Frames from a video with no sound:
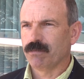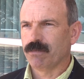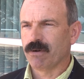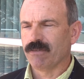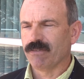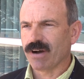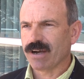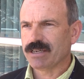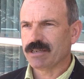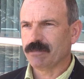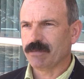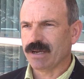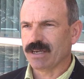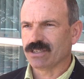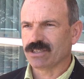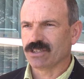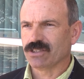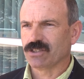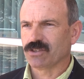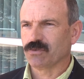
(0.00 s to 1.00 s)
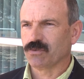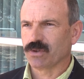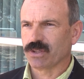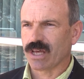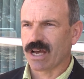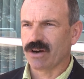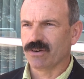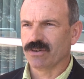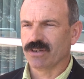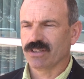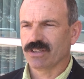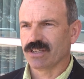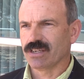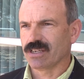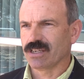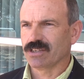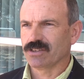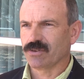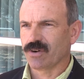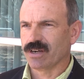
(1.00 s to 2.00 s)
provide to patients without
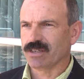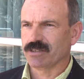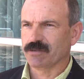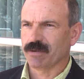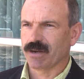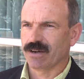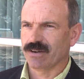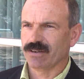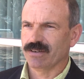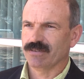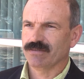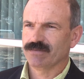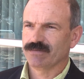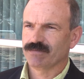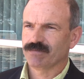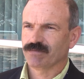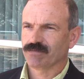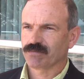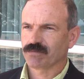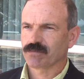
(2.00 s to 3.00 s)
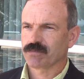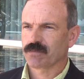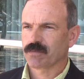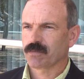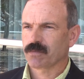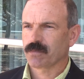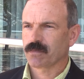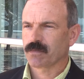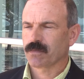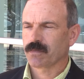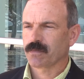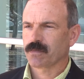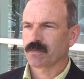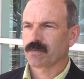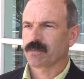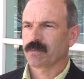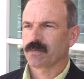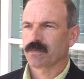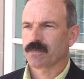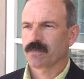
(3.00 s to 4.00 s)
thinking twice about
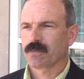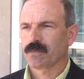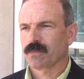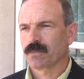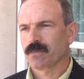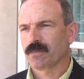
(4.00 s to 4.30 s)
it.